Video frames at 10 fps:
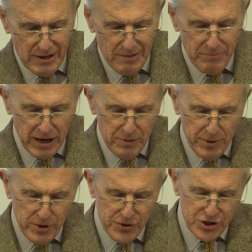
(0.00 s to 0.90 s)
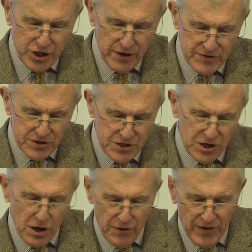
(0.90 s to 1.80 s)
by both the Chiefs of
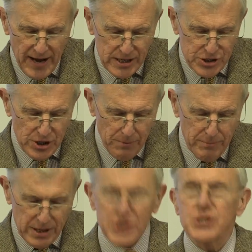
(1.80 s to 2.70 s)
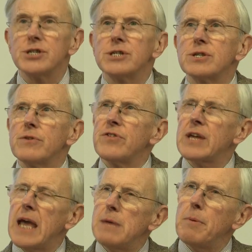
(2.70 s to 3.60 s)
Staff and some ministers of the
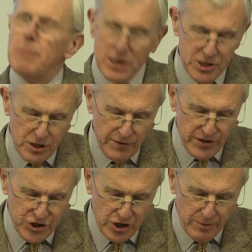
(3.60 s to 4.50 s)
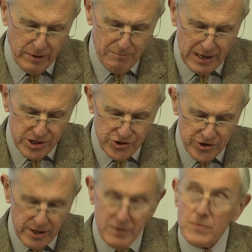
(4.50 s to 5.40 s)
capability of the German
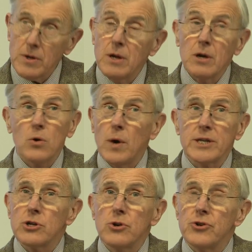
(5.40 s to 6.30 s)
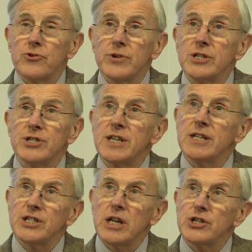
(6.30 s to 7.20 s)
military, quite contrary to the
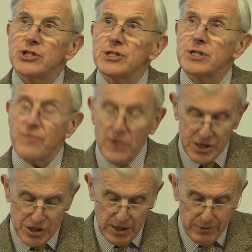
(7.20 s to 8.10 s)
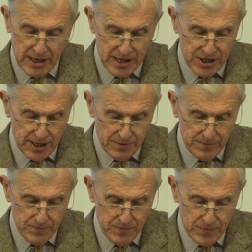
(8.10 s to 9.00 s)
intelligence advice they were getting.
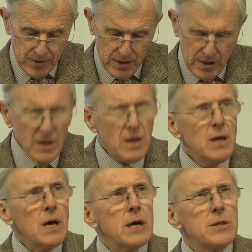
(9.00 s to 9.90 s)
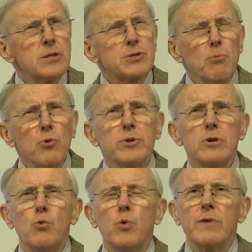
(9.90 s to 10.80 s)
And there's more than a
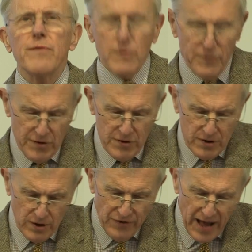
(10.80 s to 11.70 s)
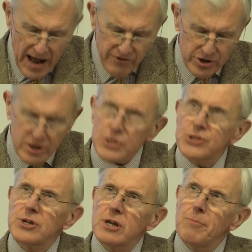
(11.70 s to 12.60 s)
whiff of arrogance
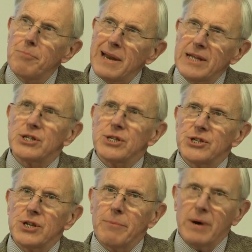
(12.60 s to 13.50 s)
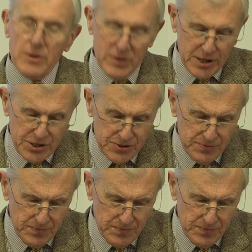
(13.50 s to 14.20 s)
and complacency about this.